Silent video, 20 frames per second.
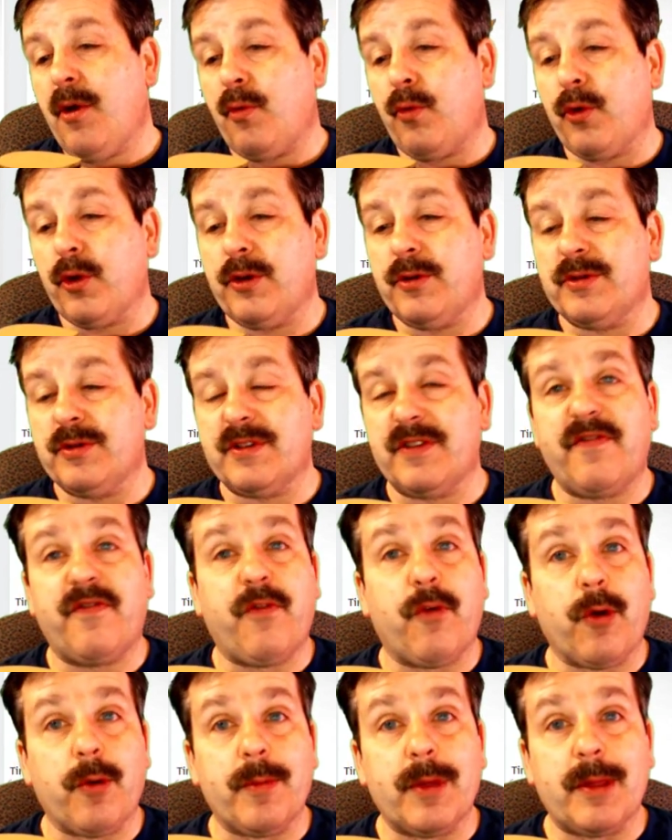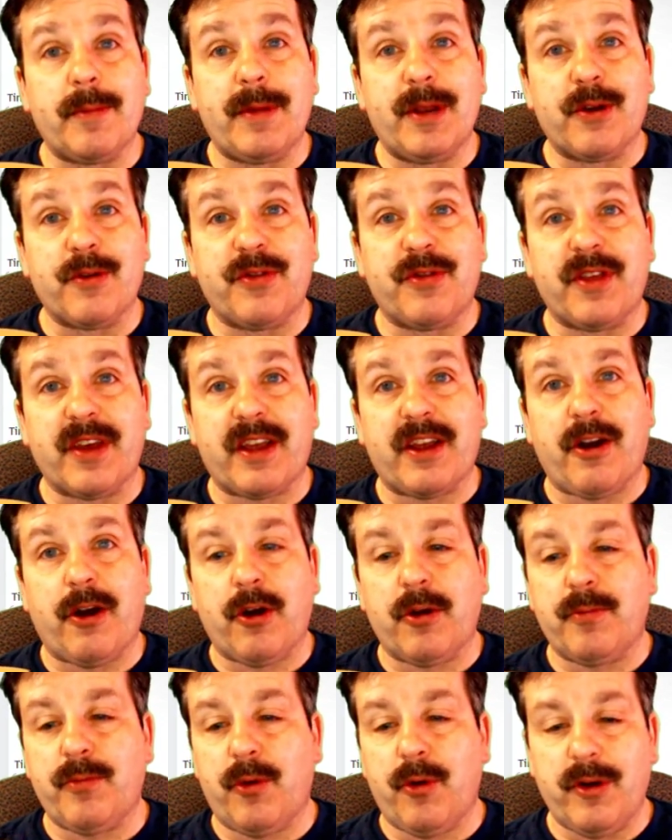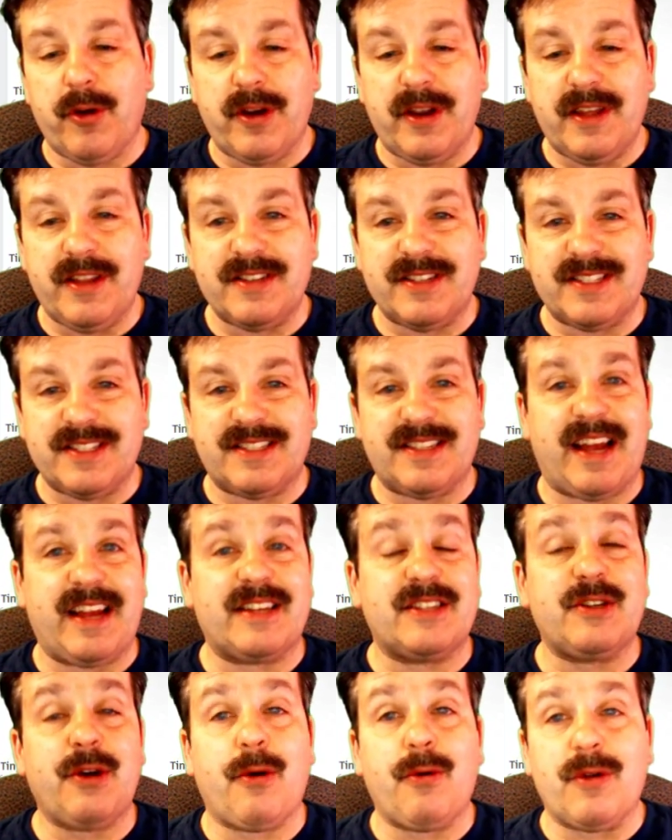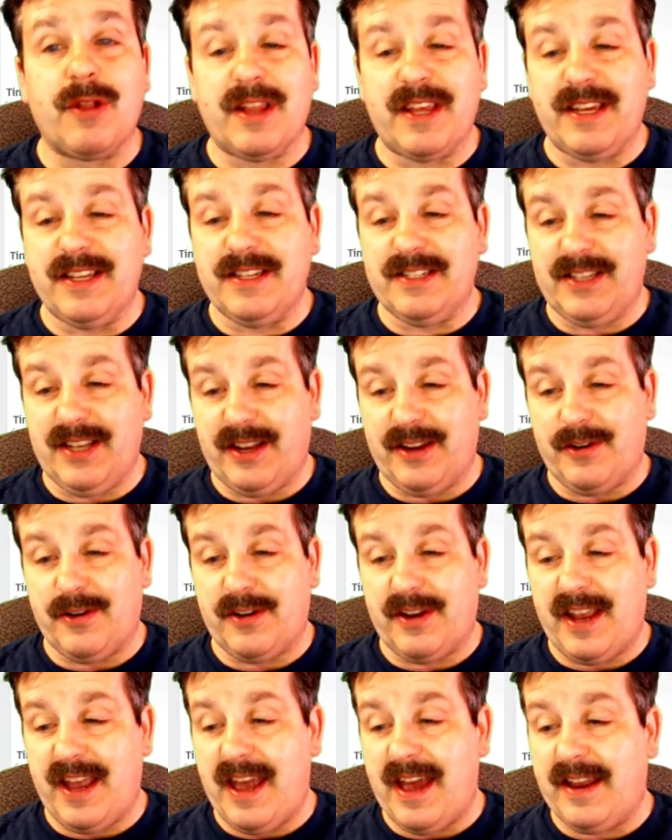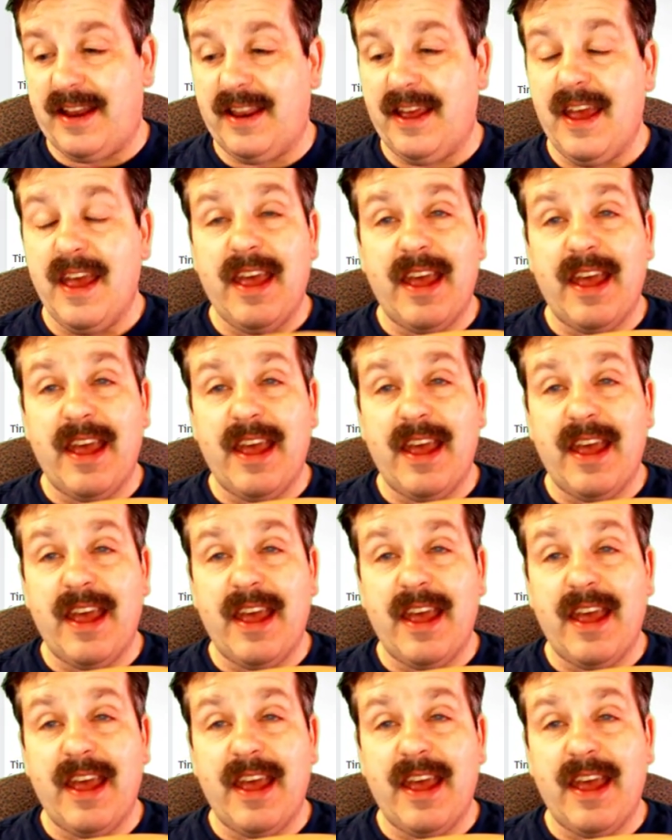We're using 4mm thick cardboard, designed totally in Tinkercad,